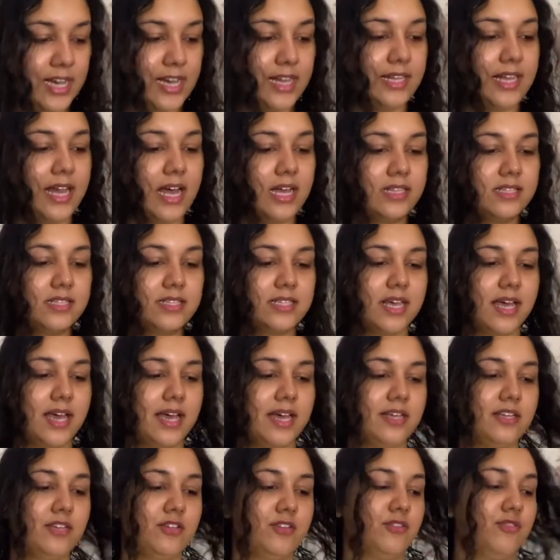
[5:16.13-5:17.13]
That's
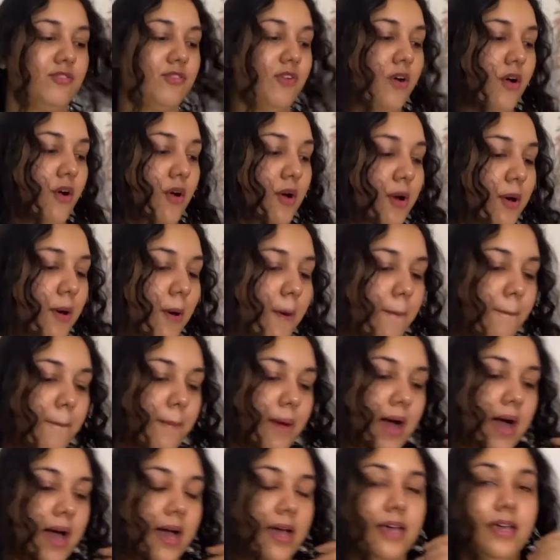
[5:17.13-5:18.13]
it for
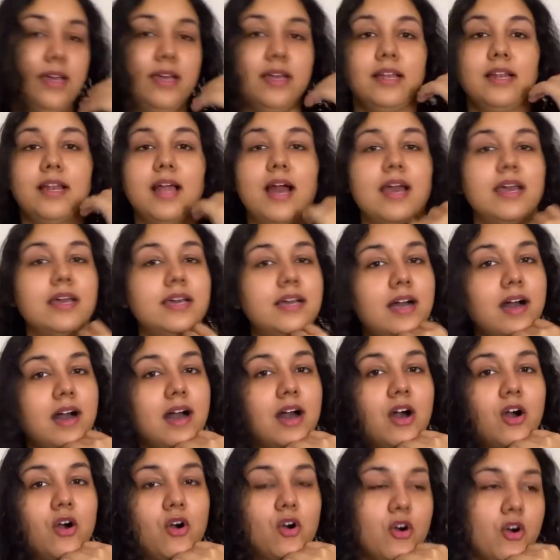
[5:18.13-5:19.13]
my
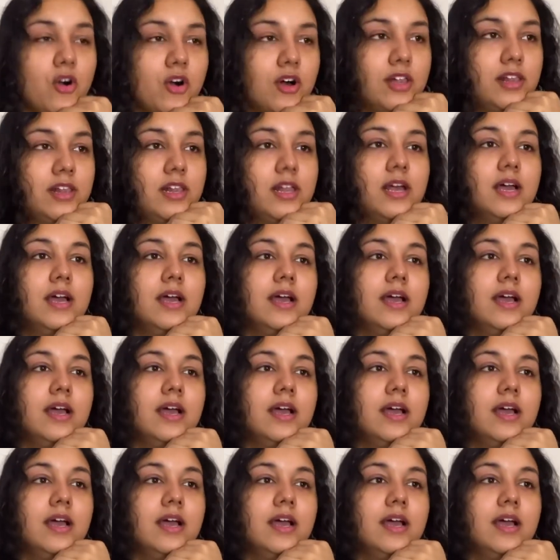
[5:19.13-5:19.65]
Nykaa haul.